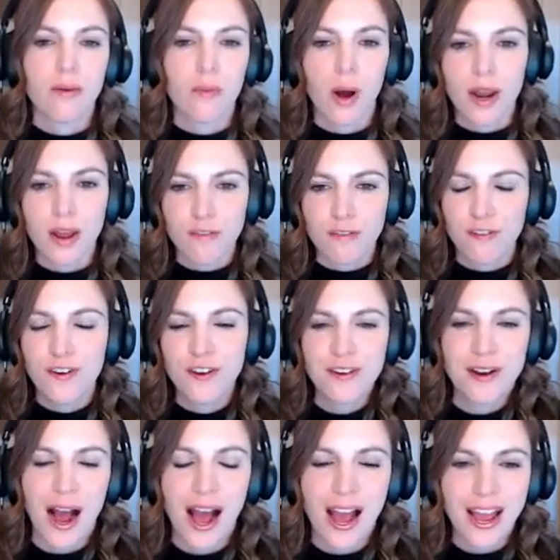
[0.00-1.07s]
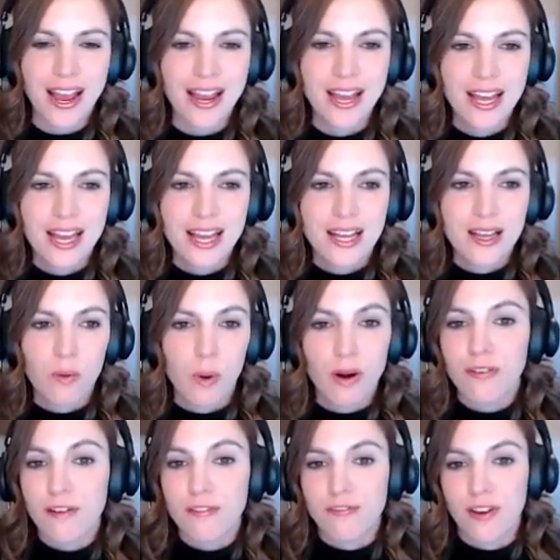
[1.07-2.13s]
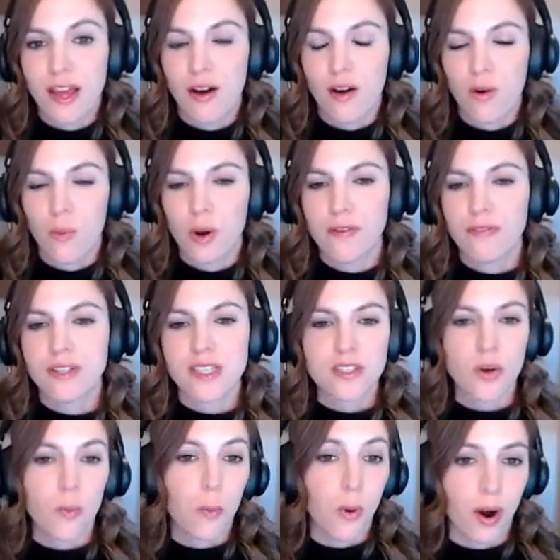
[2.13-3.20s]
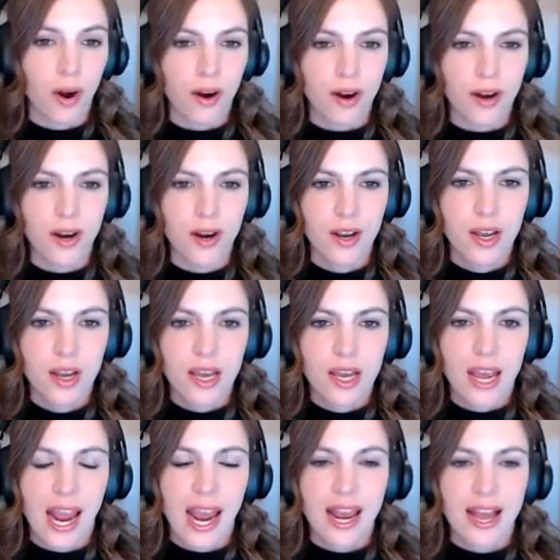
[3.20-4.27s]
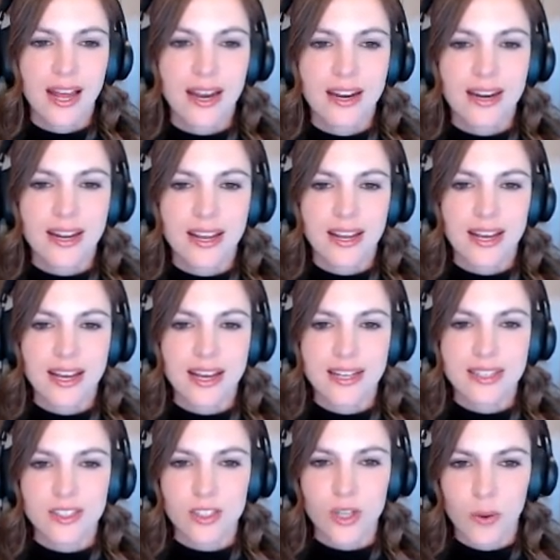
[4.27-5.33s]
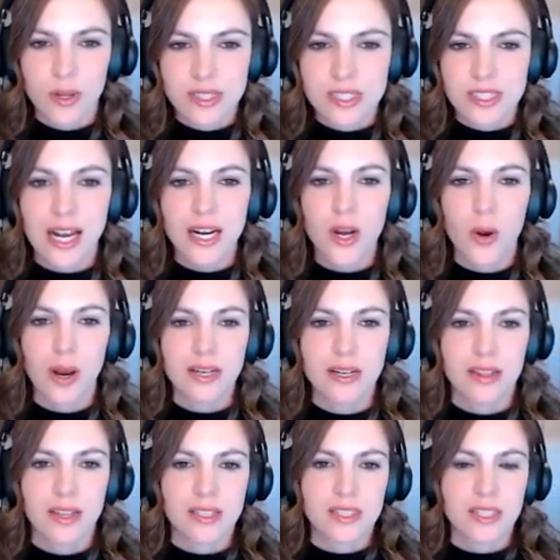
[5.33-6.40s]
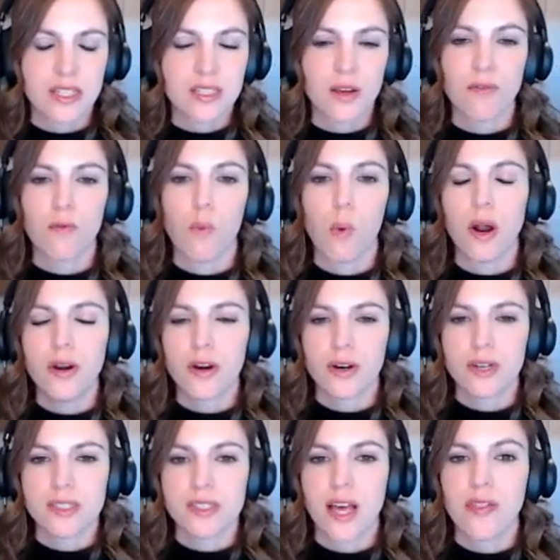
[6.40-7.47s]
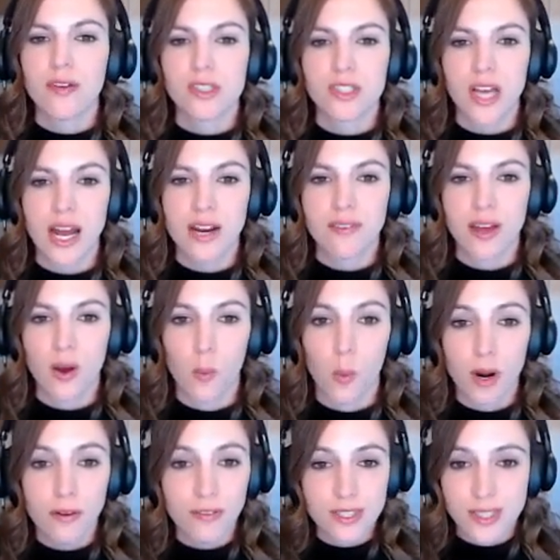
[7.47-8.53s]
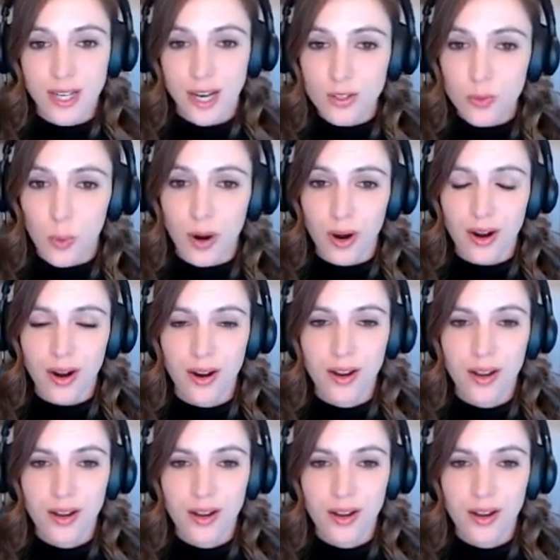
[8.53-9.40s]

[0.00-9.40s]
What if I fail? What if it doesn't work? And so instead going to this sense of wonder is the other side of it. What if it does work?